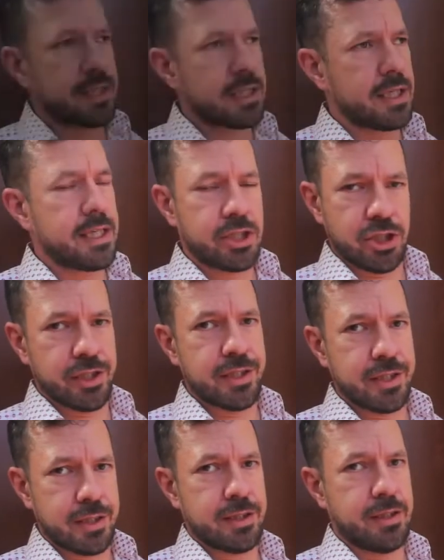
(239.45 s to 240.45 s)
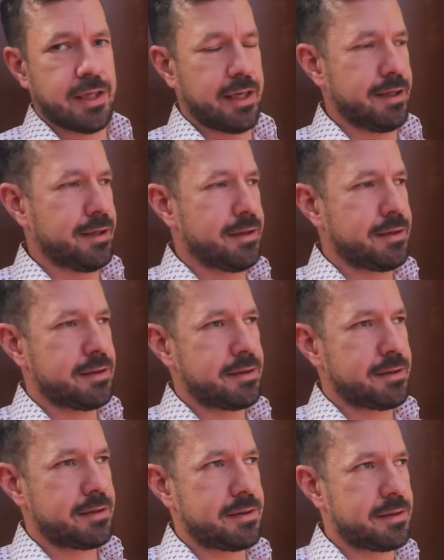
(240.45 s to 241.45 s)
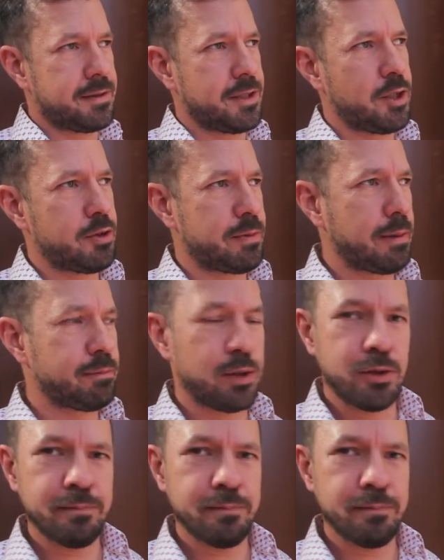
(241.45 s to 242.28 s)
delicious, then use bamboo.